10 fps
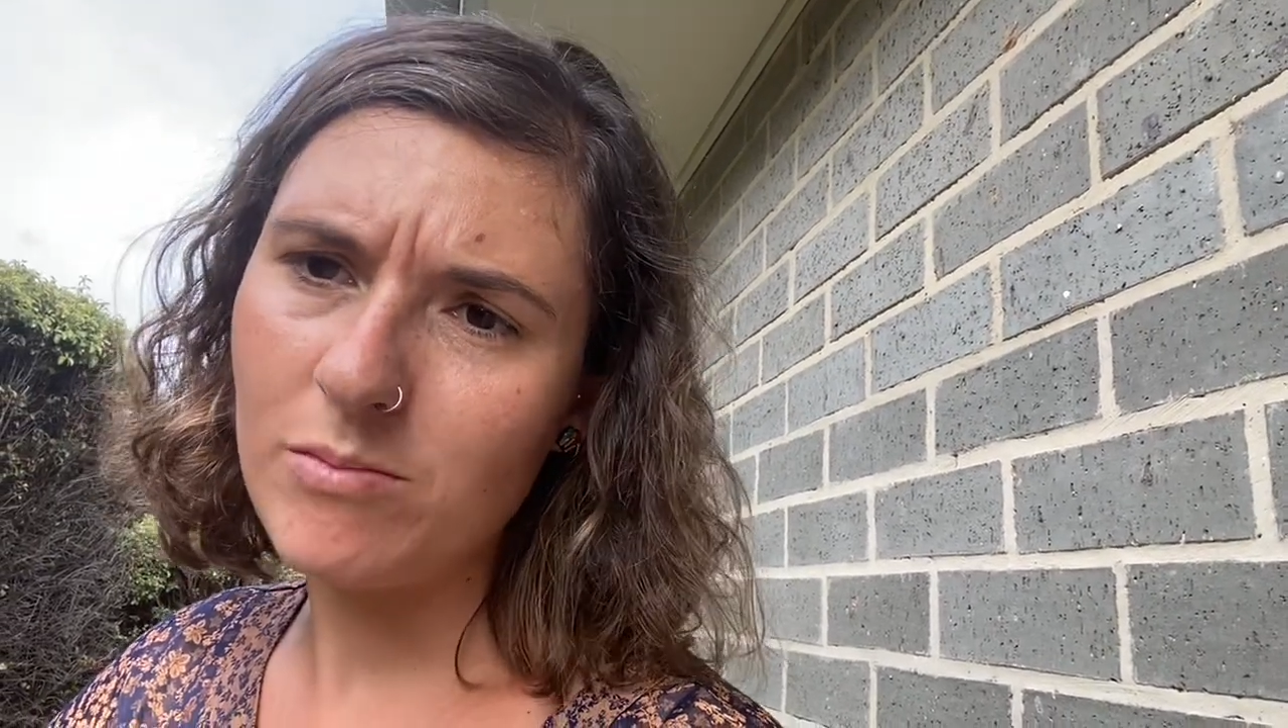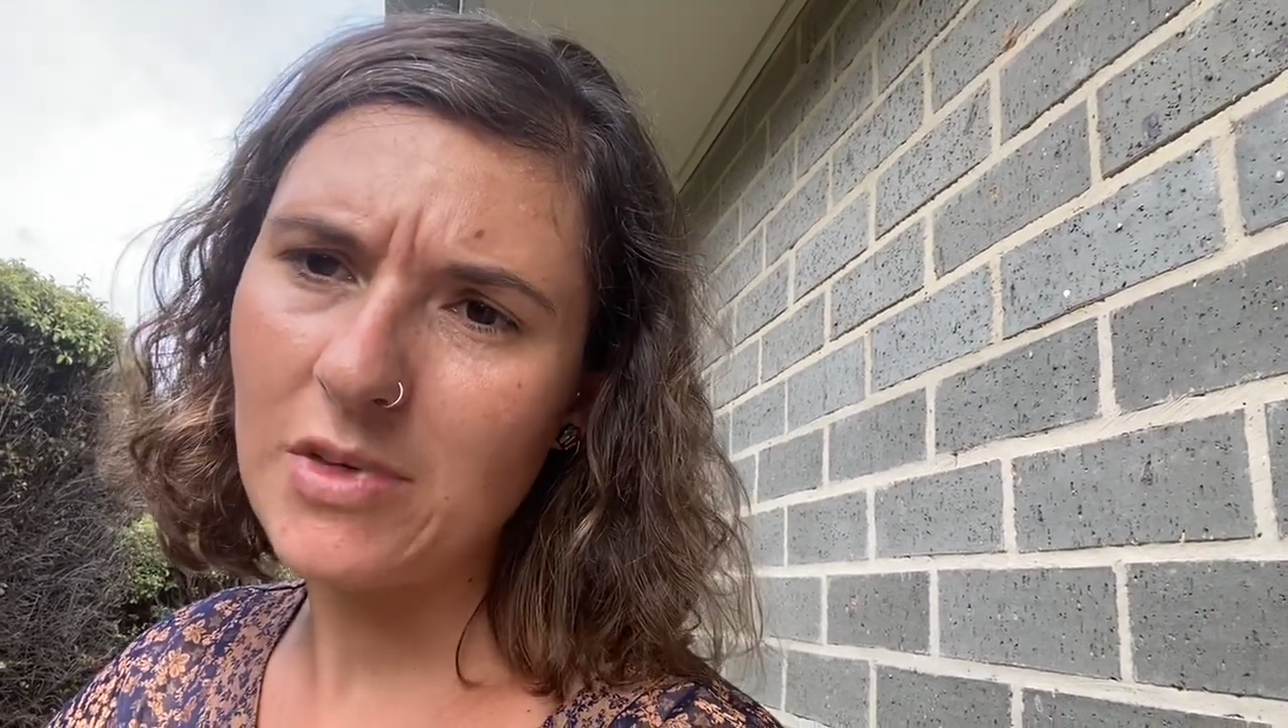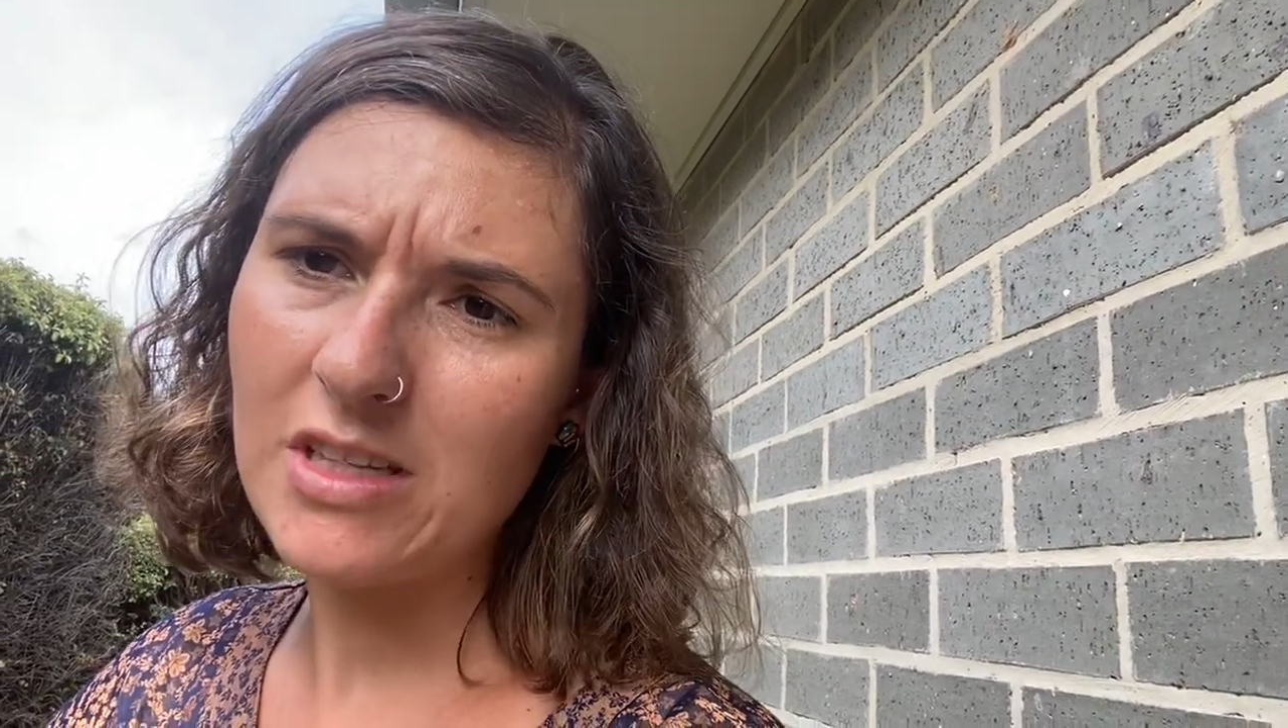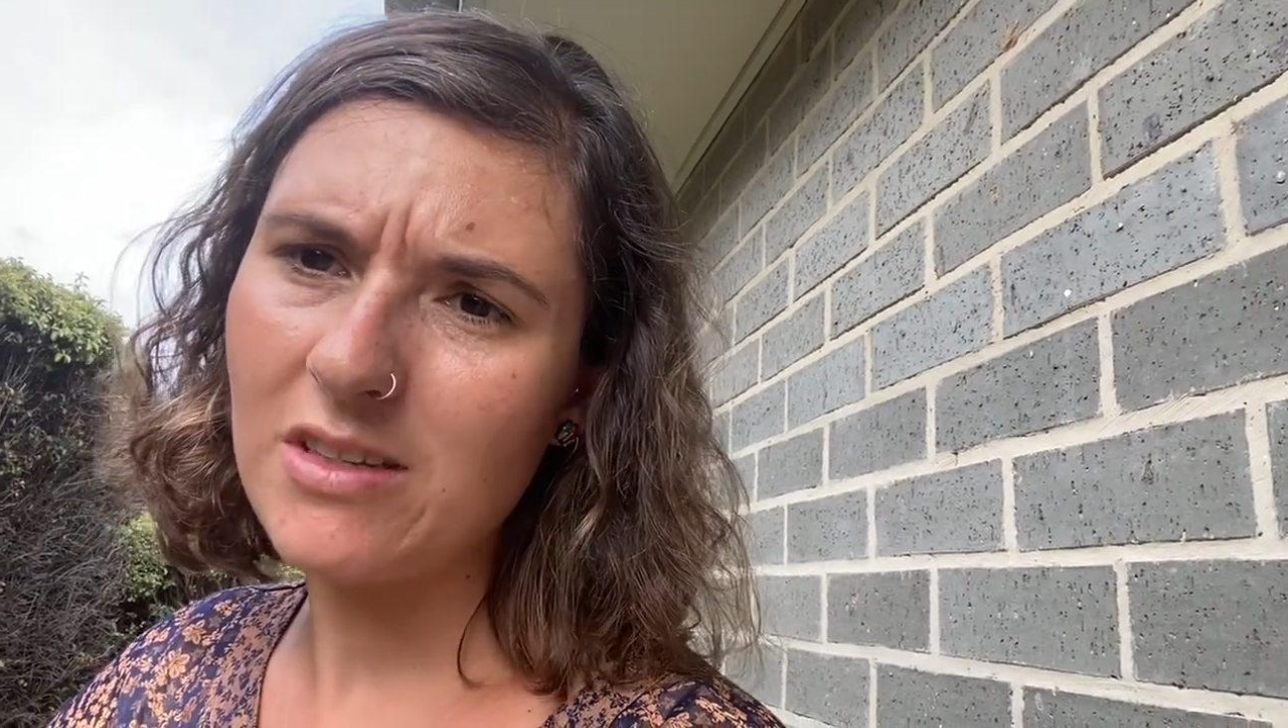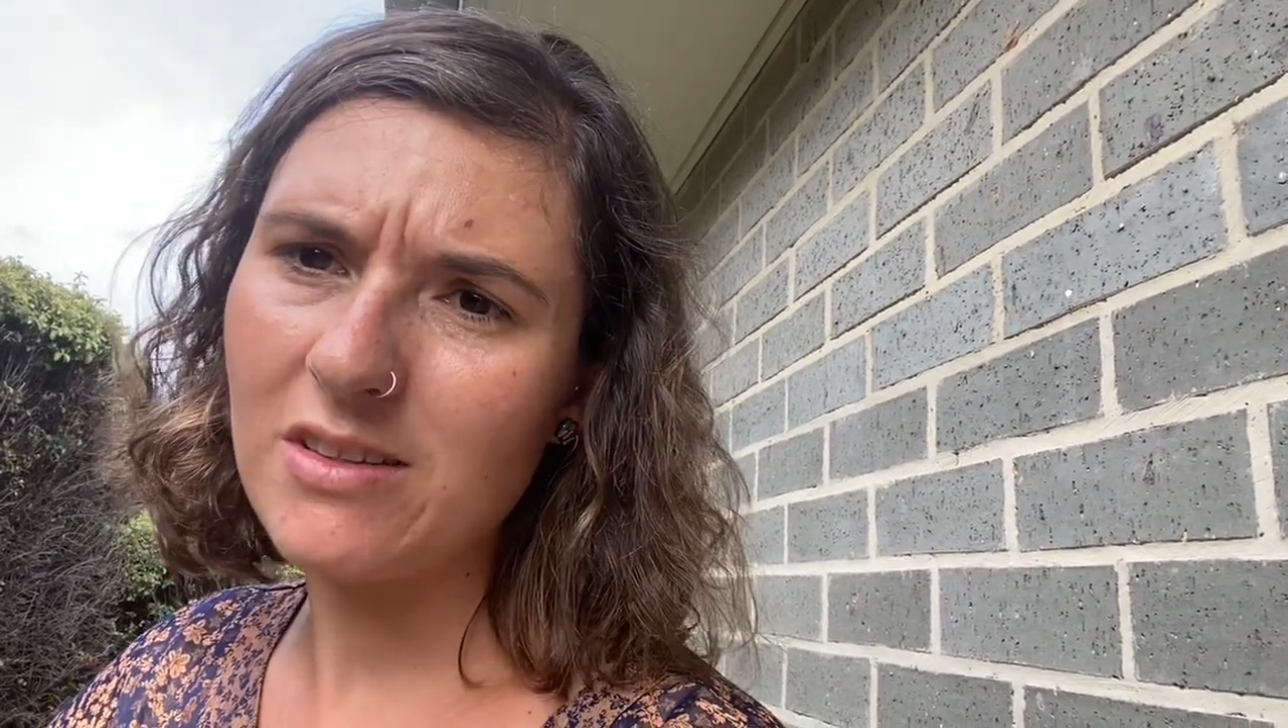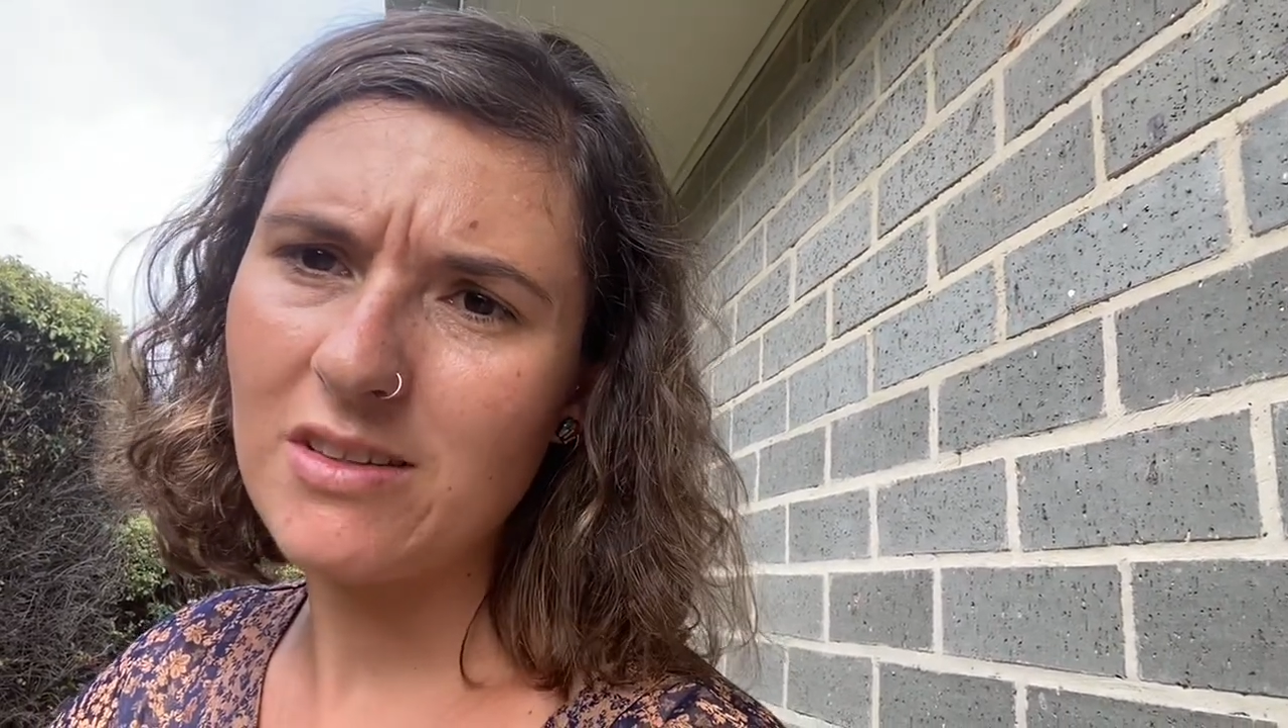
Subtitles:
And